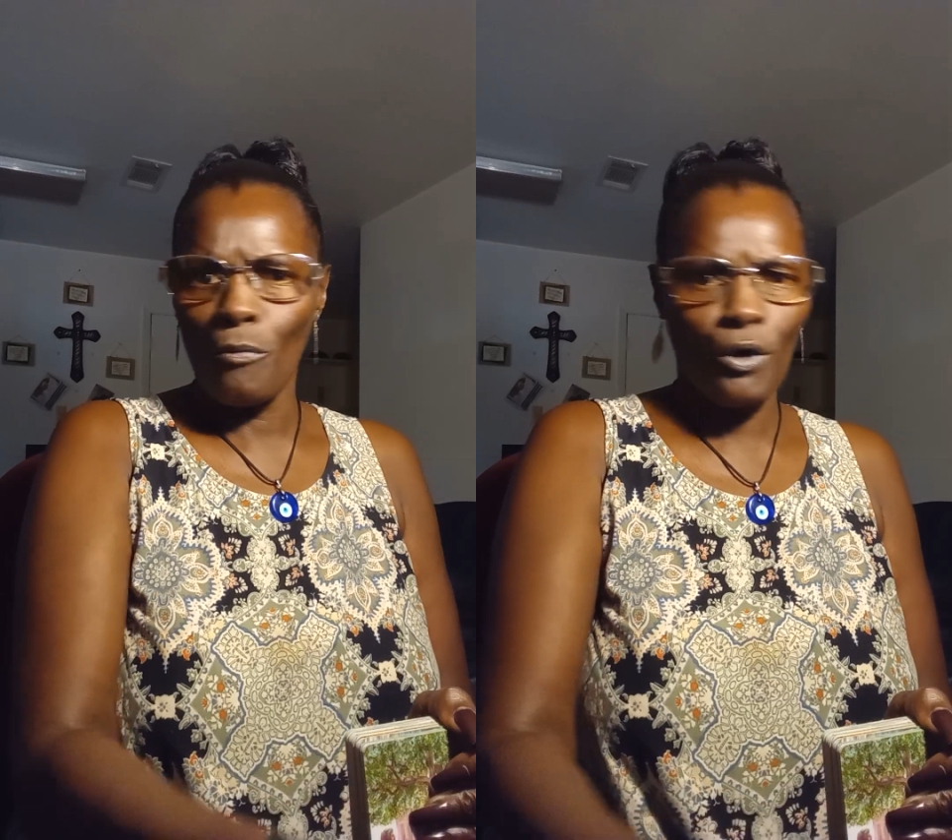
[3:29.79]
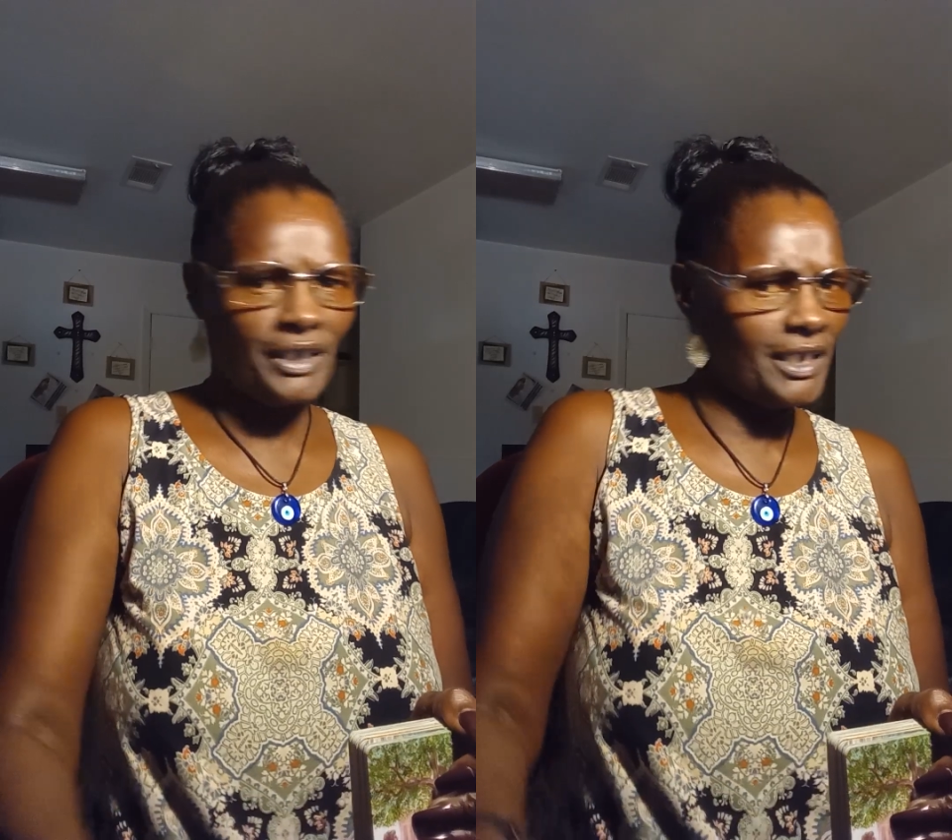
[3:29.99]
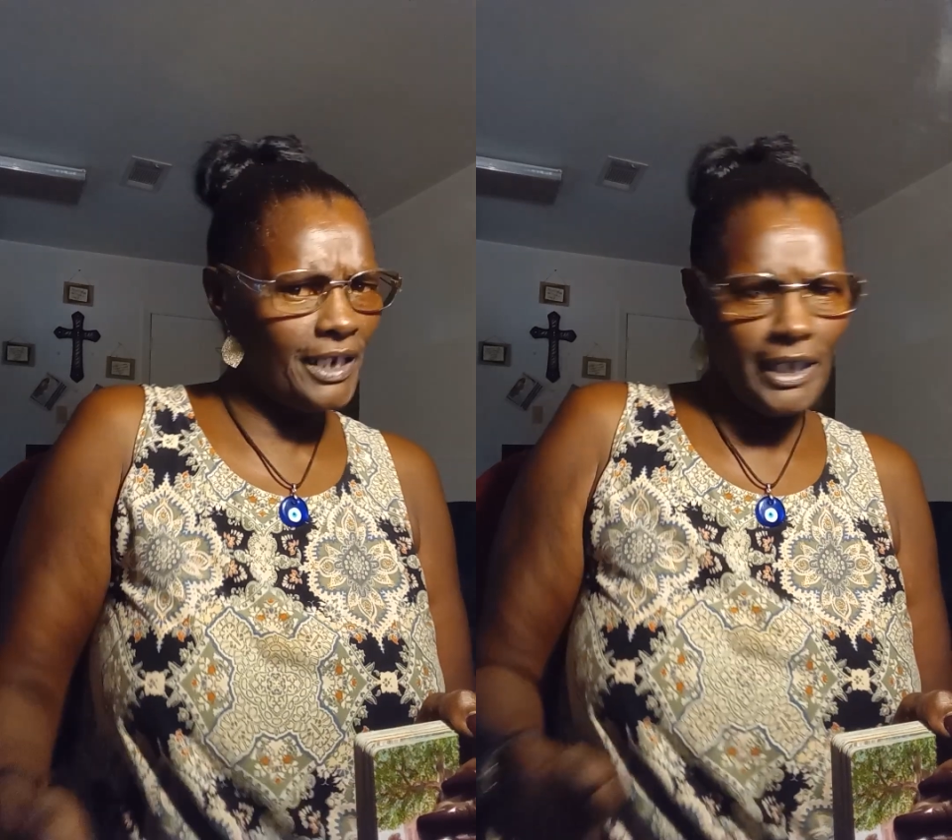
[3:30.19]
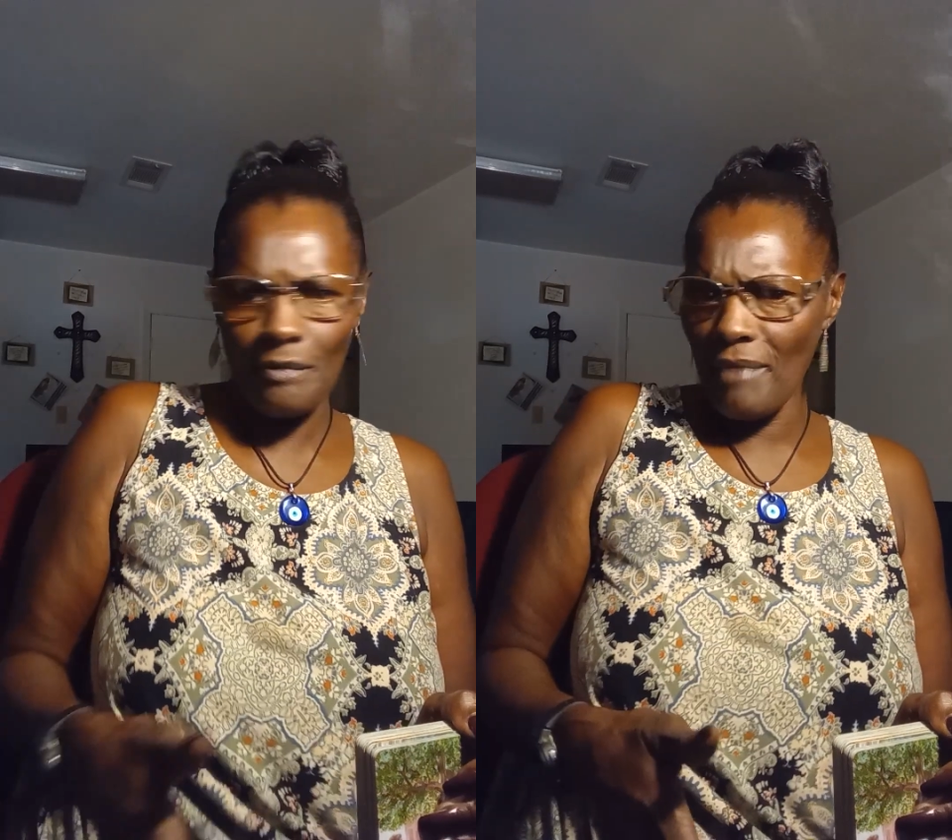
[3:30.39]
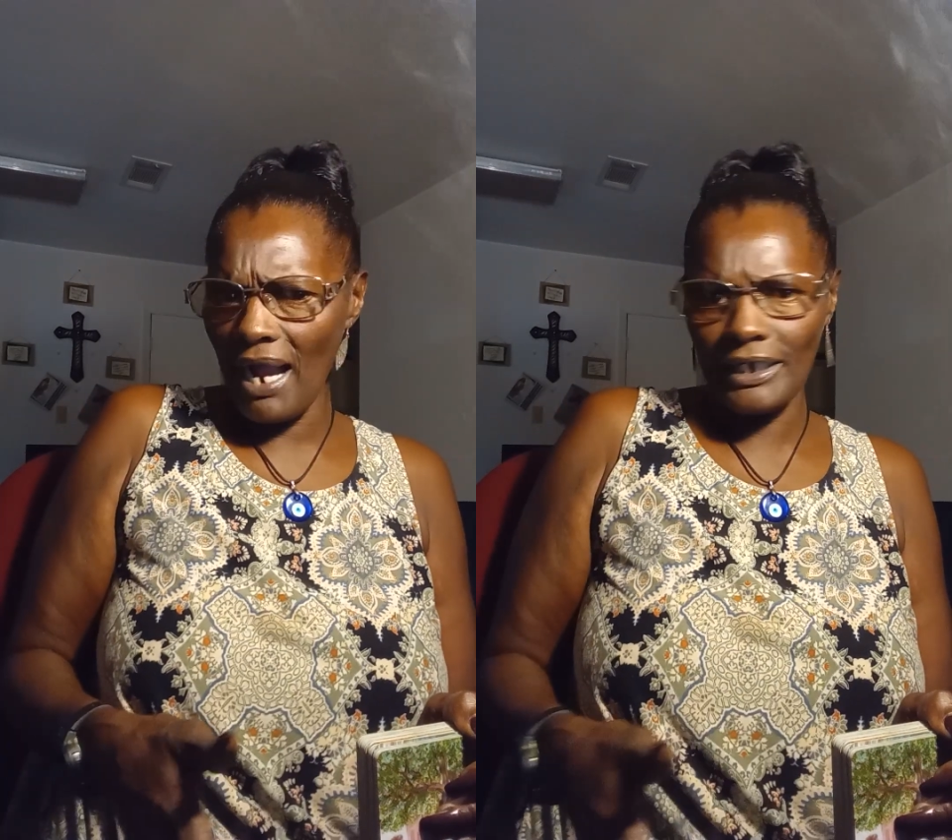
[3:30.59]
More than
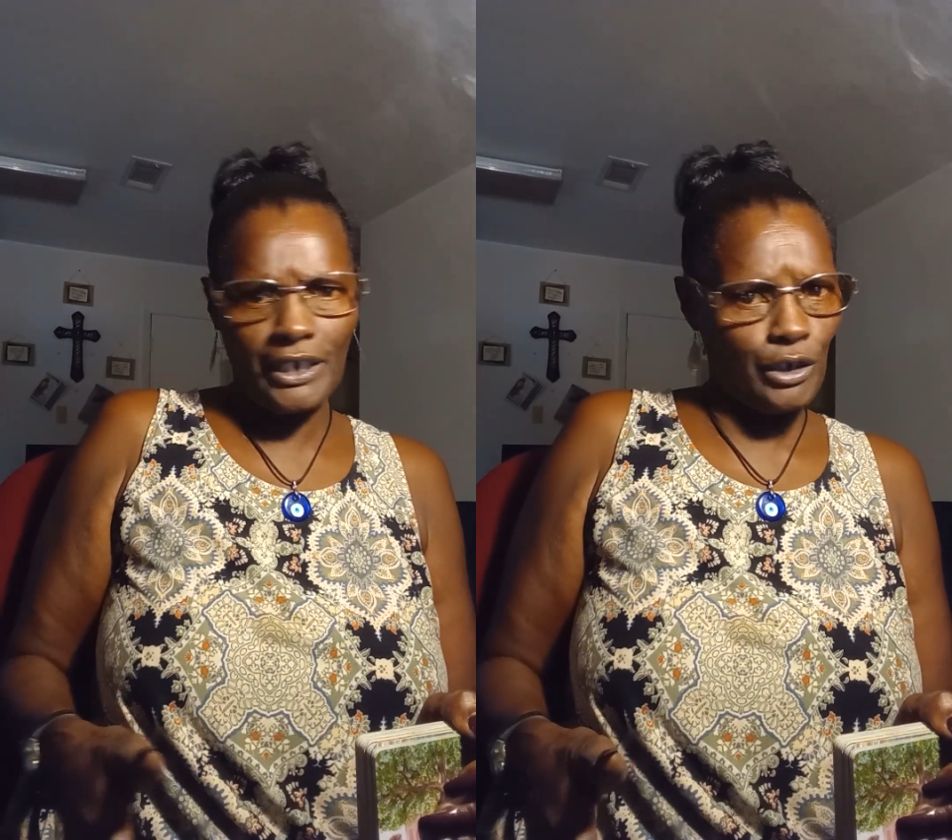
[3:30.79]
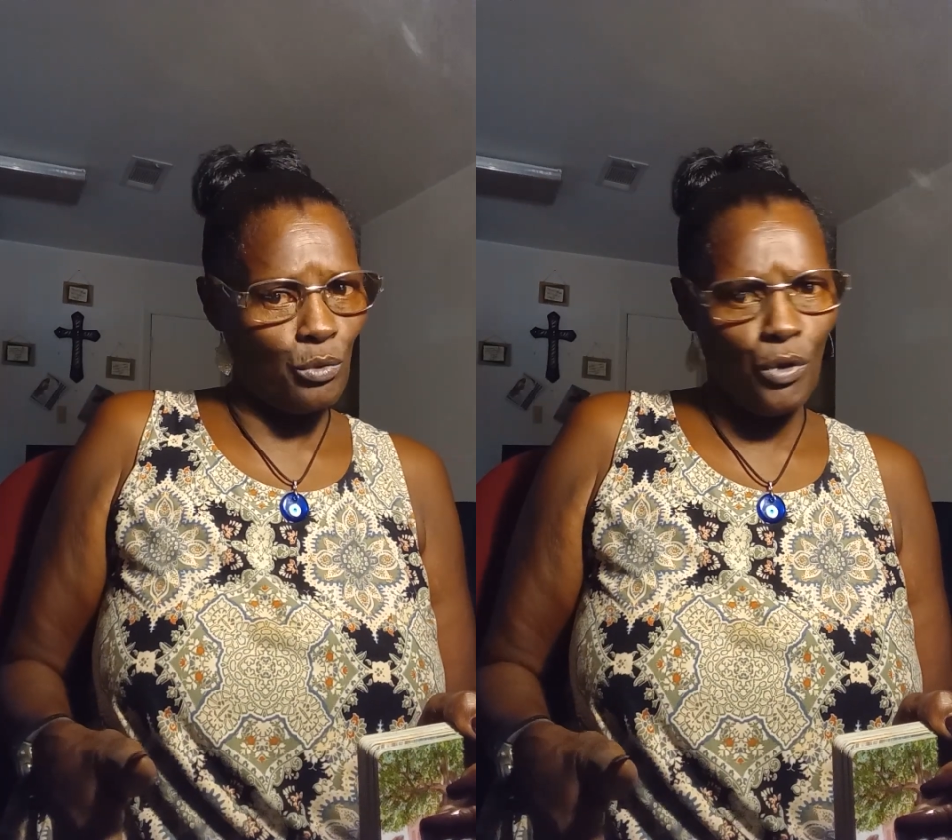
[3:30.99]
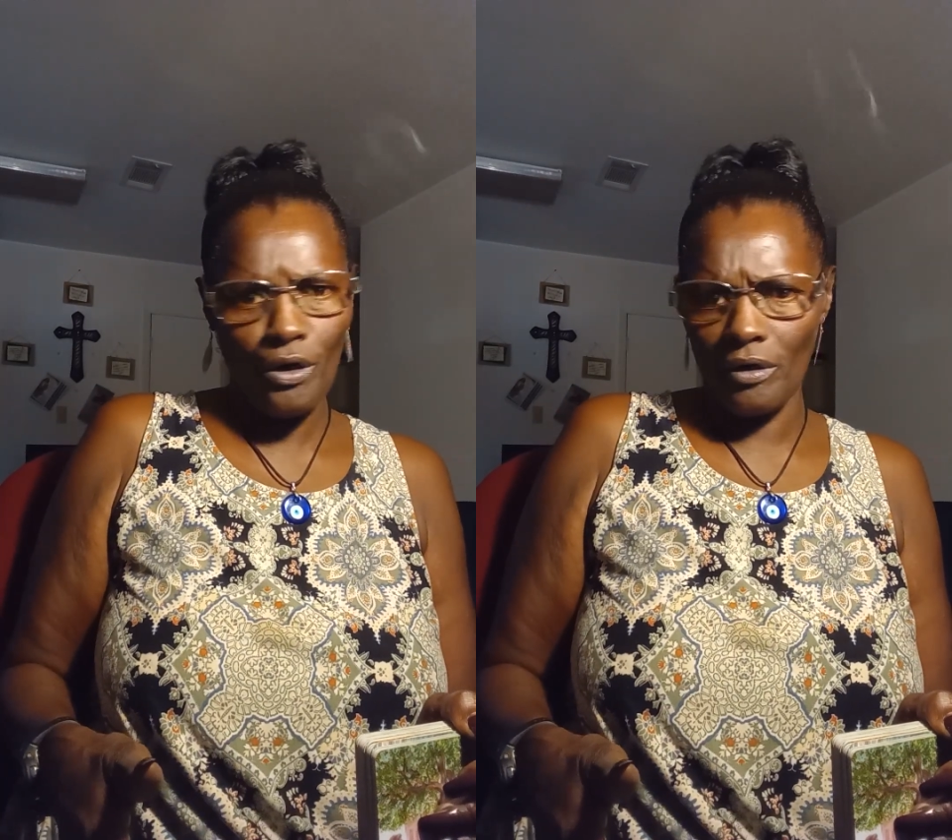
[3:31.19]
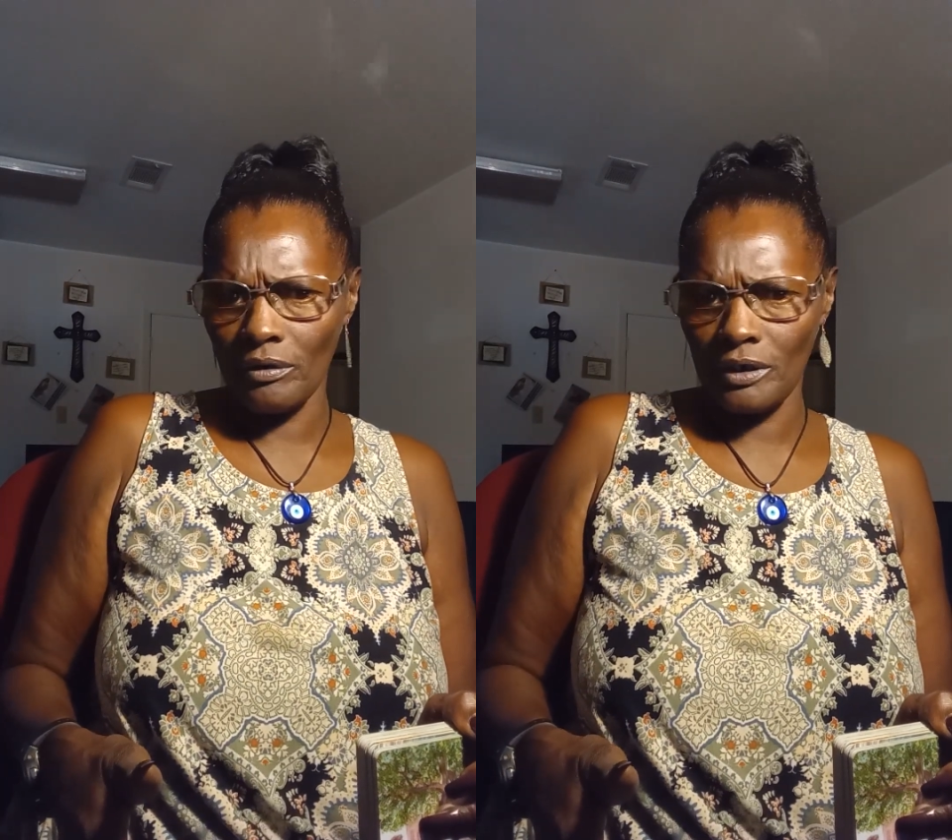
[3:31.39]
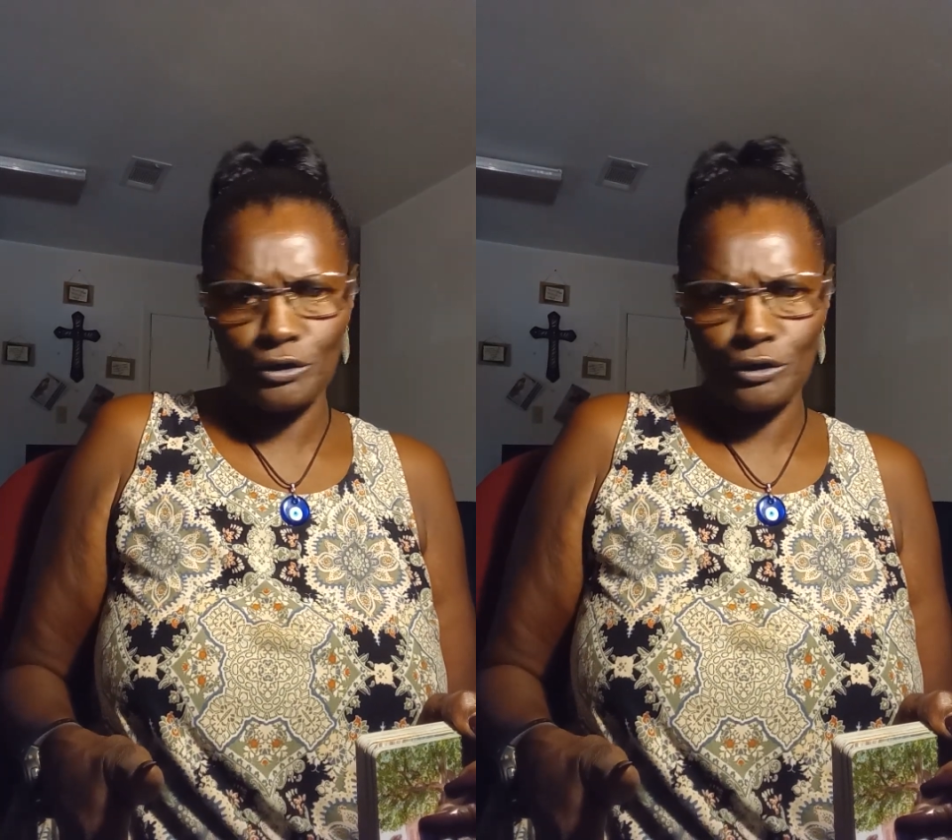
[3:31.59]
anybody in the world